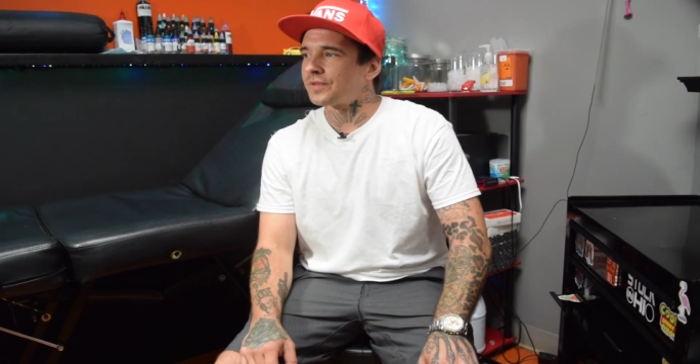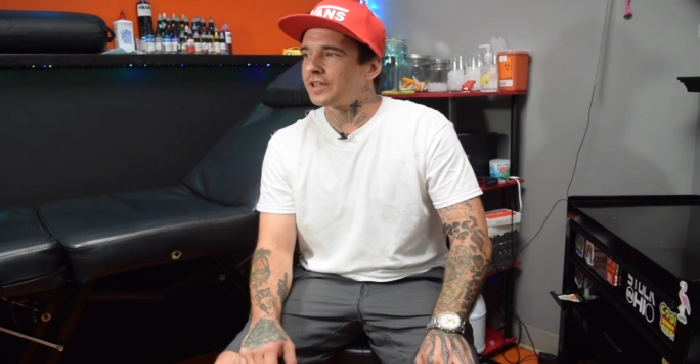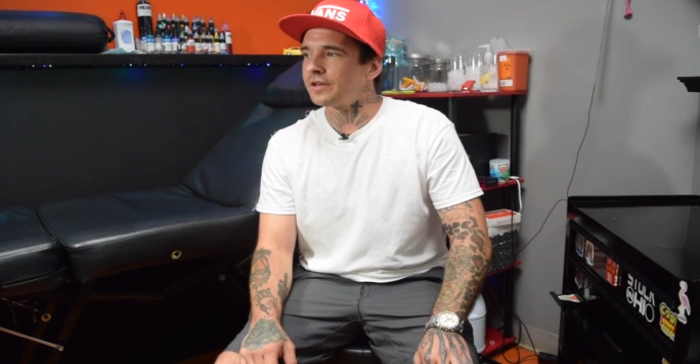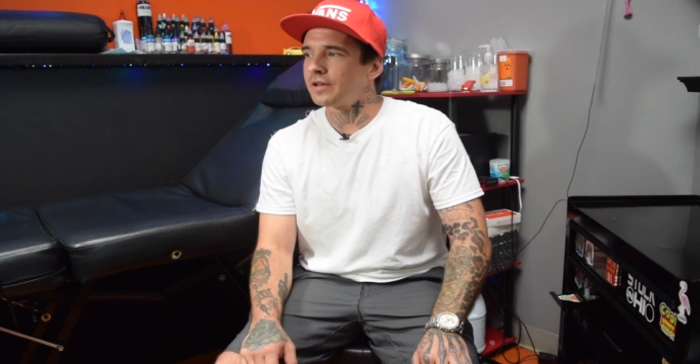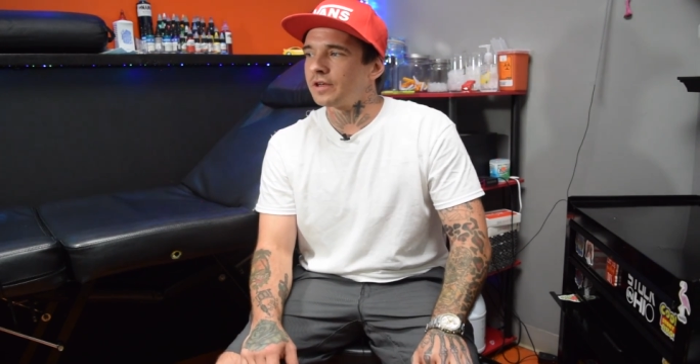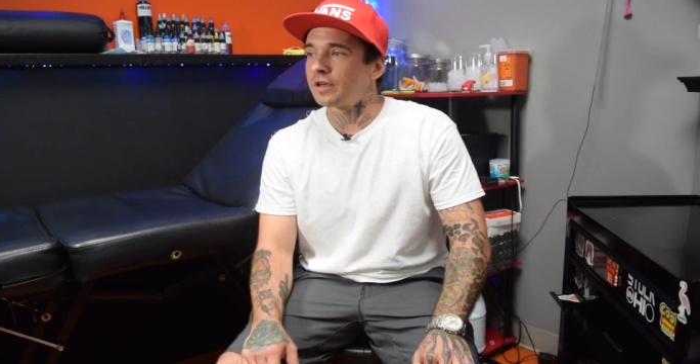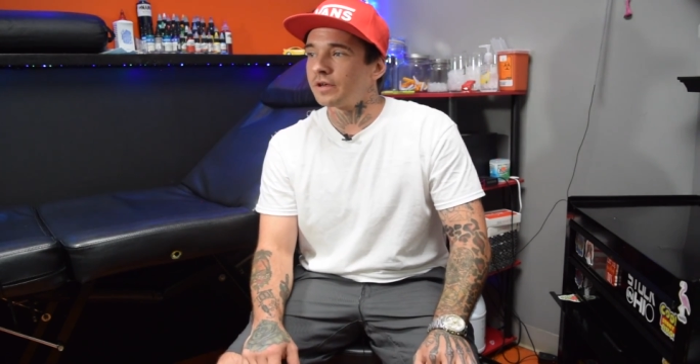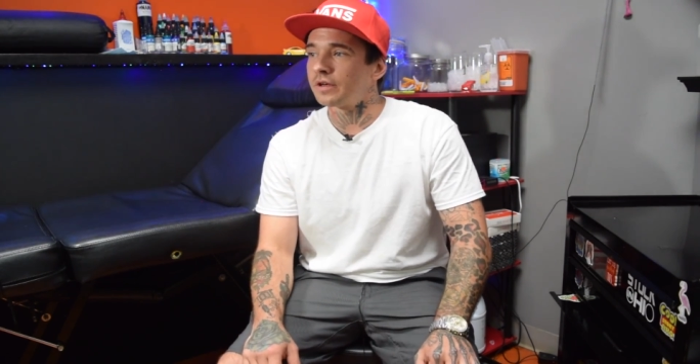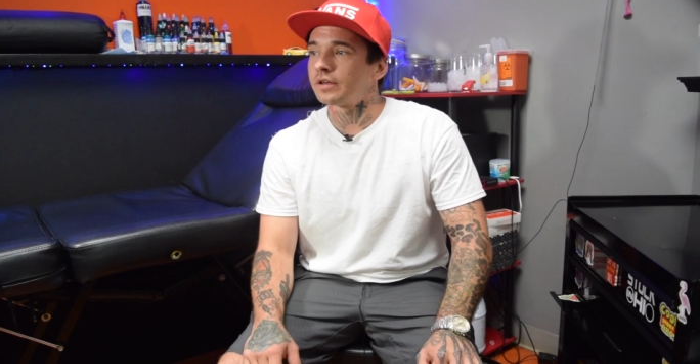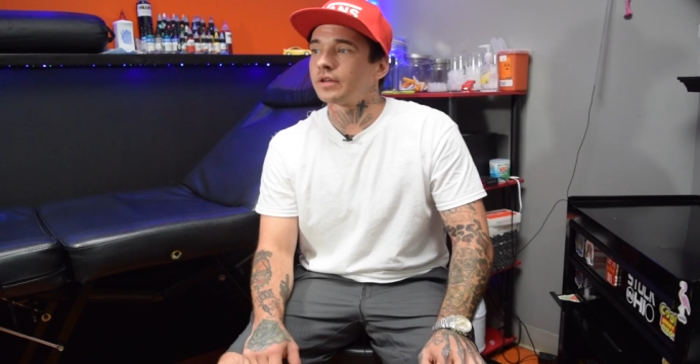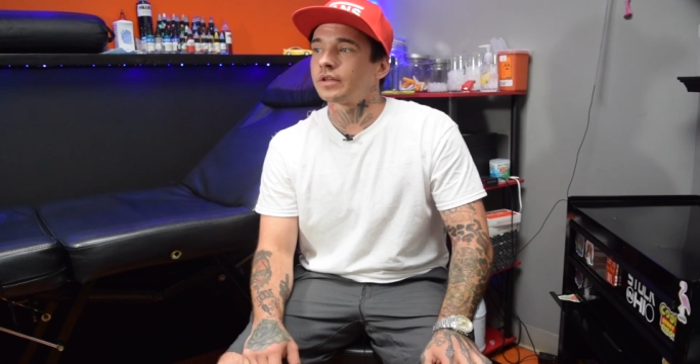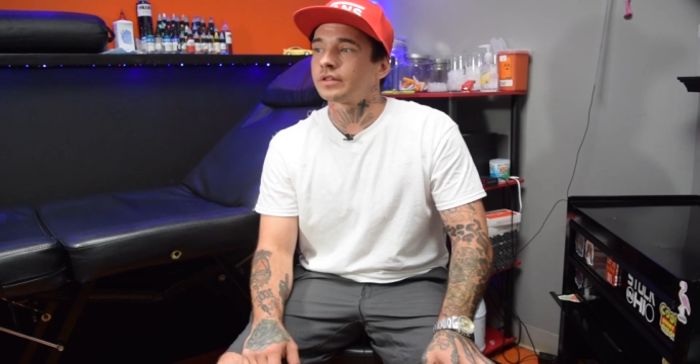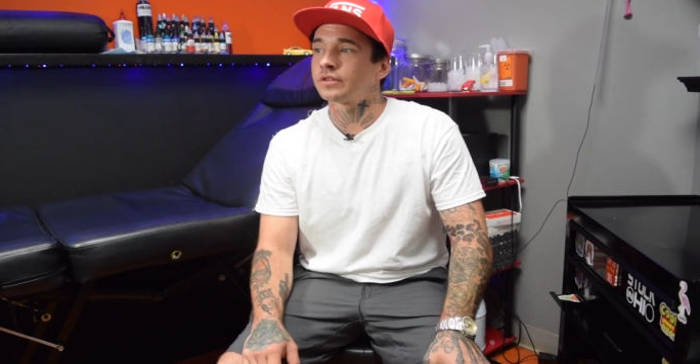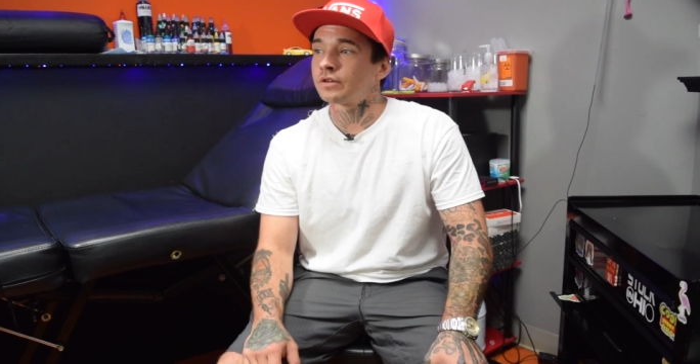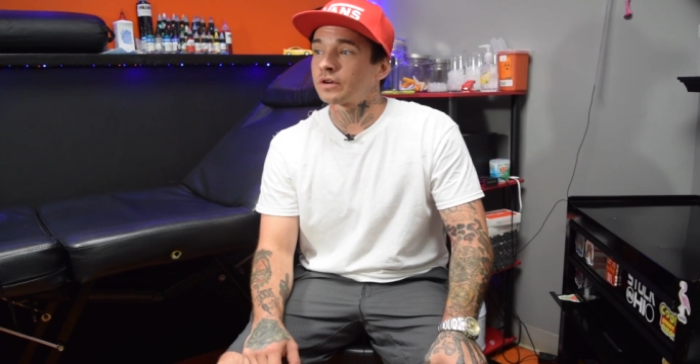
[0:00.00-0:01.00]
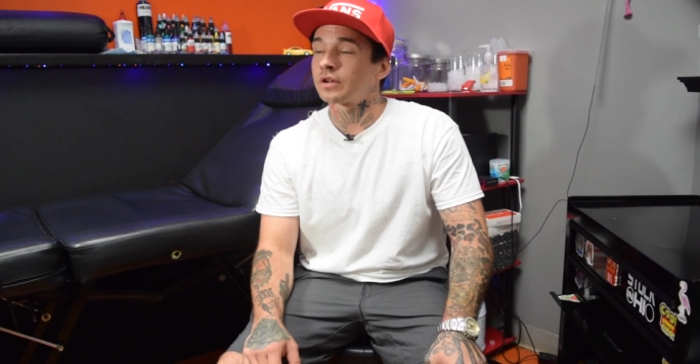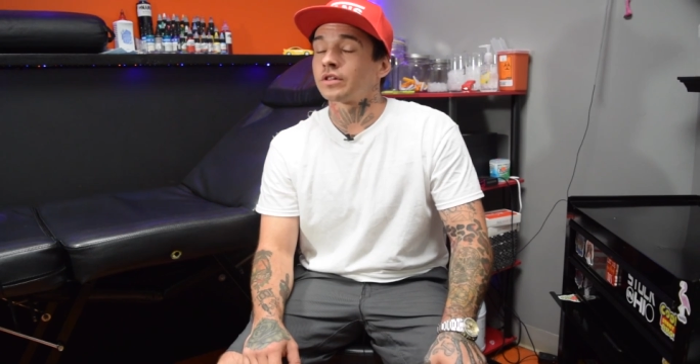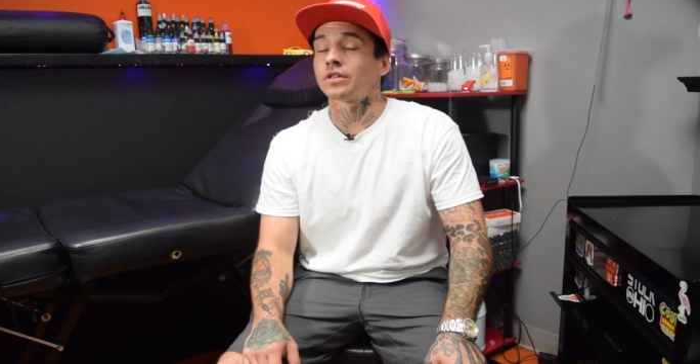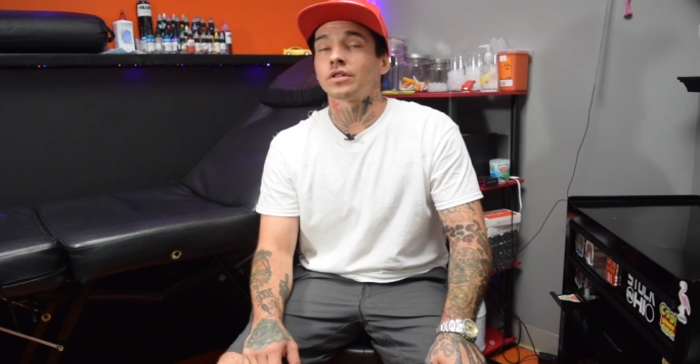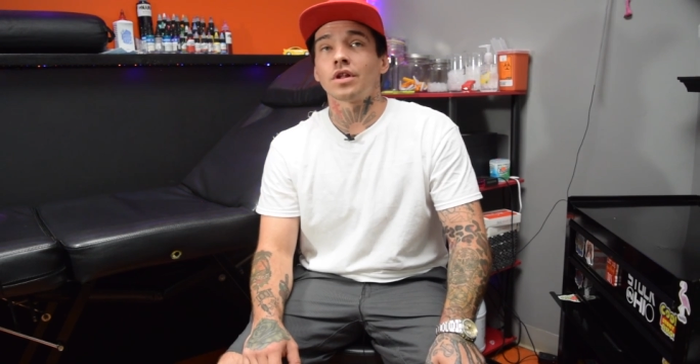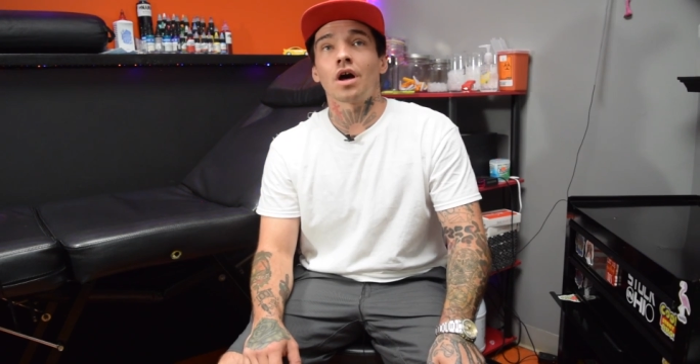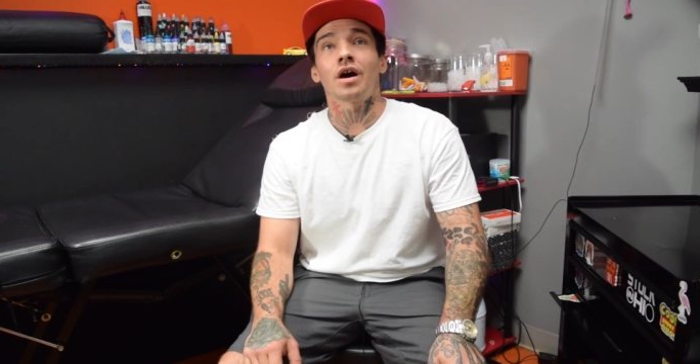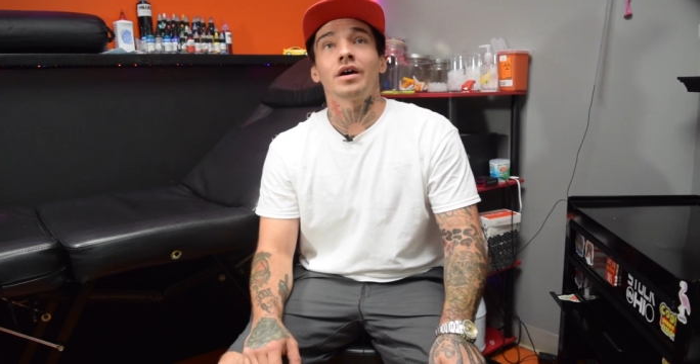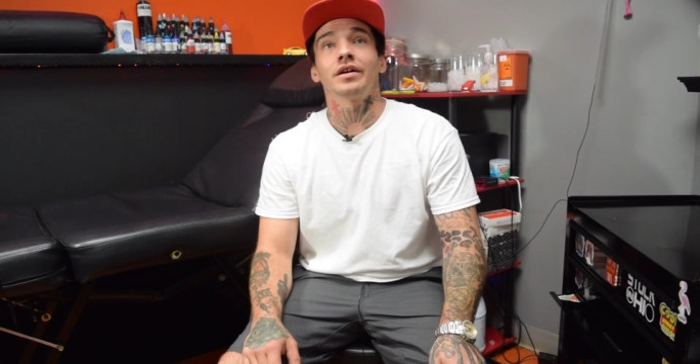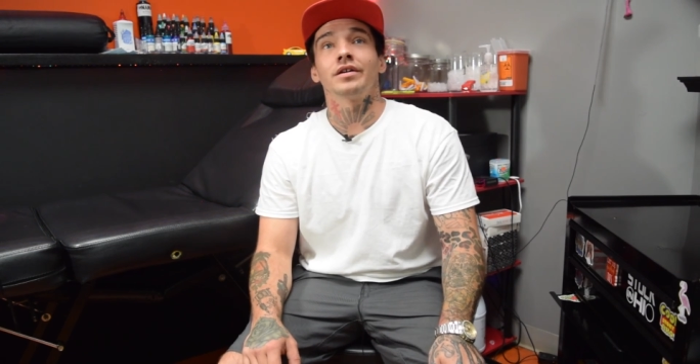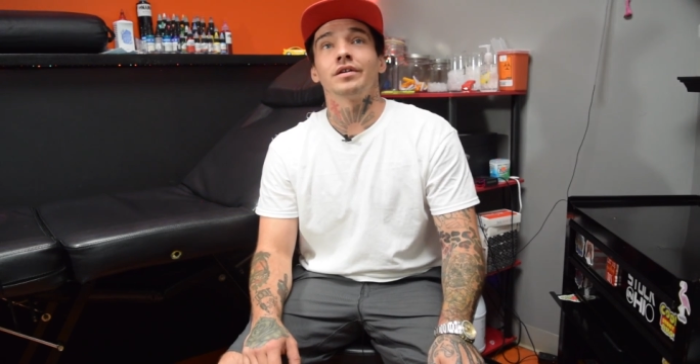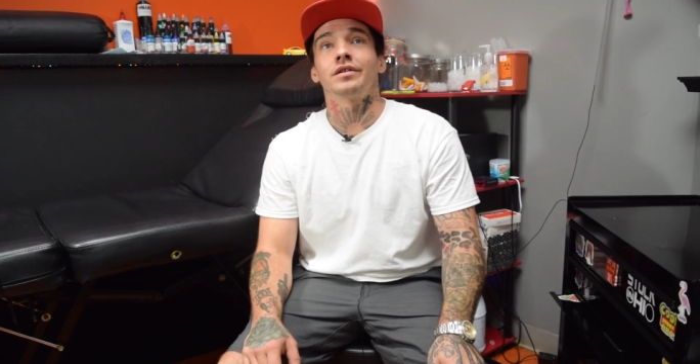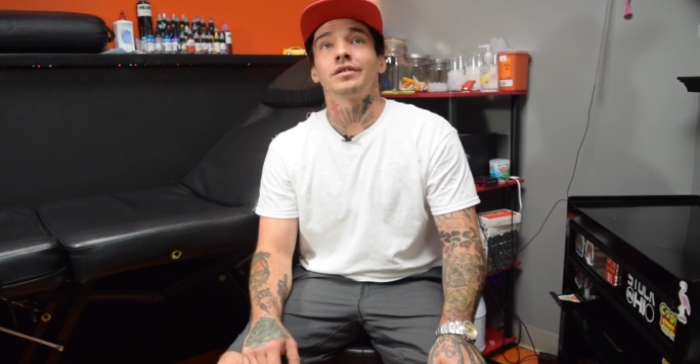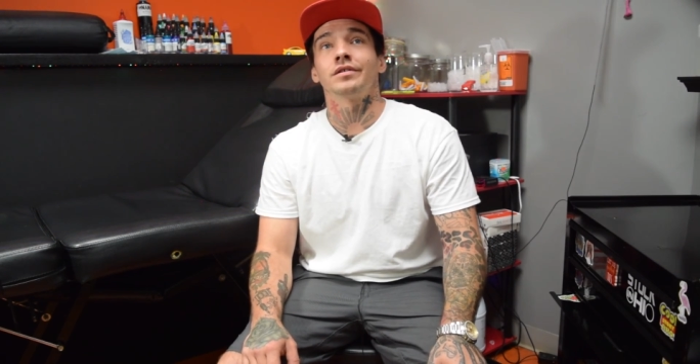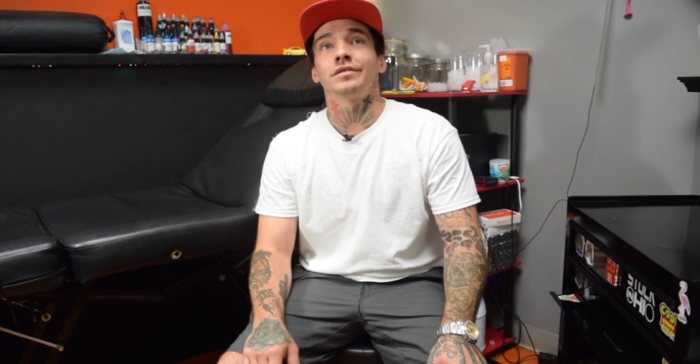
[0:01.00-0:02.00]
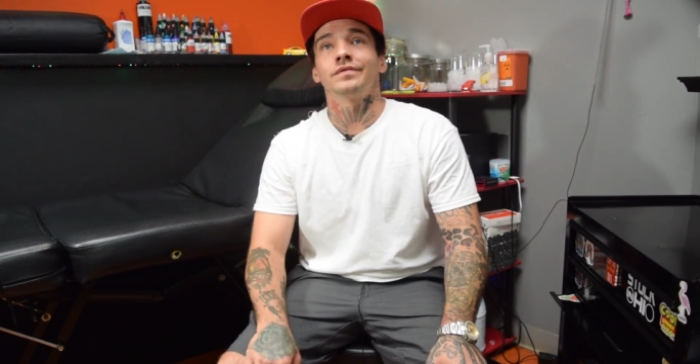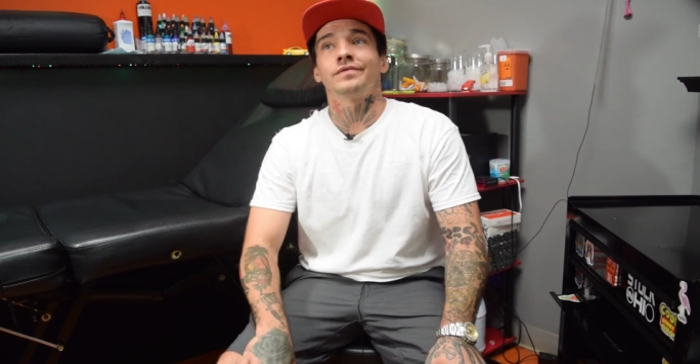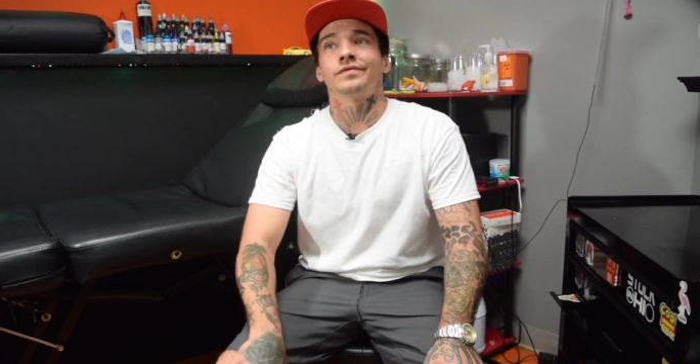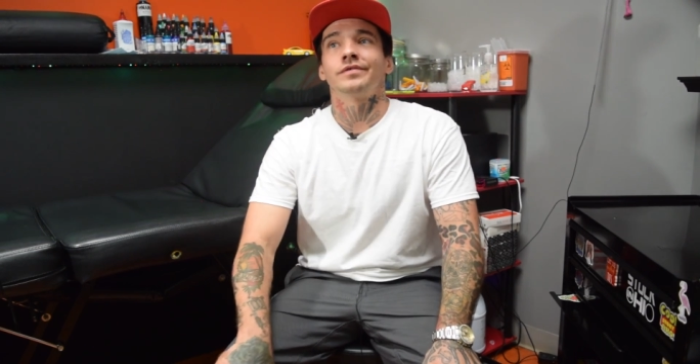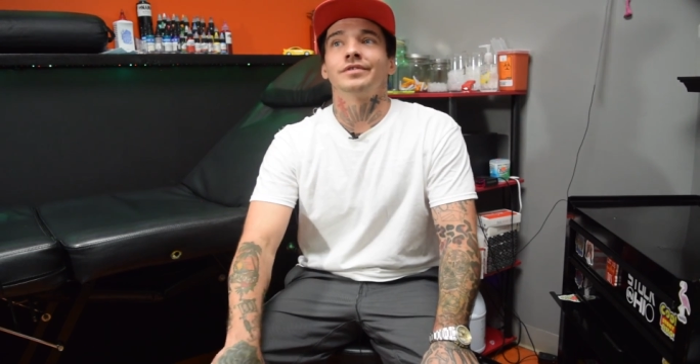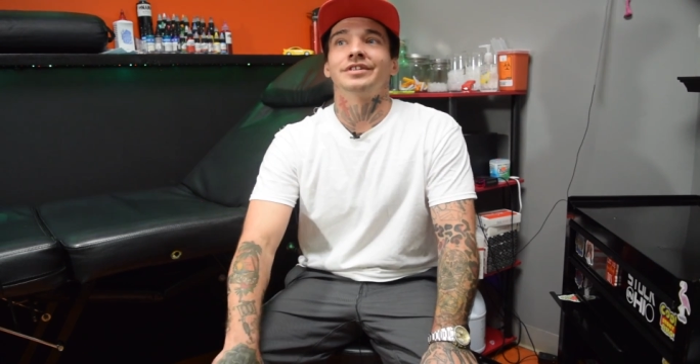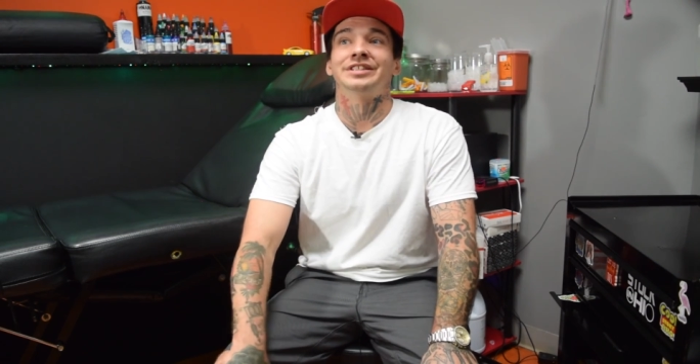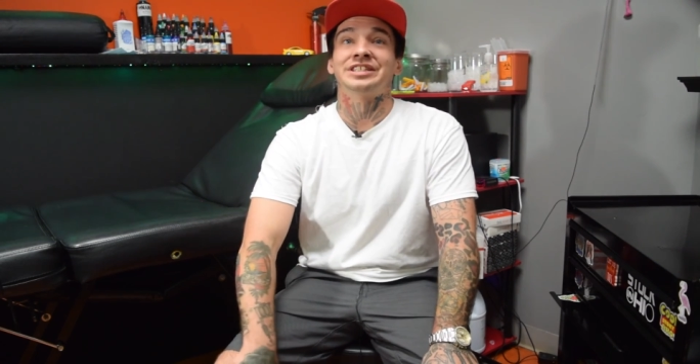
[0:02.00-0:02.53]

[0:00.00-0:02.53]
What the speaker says: It took a lot of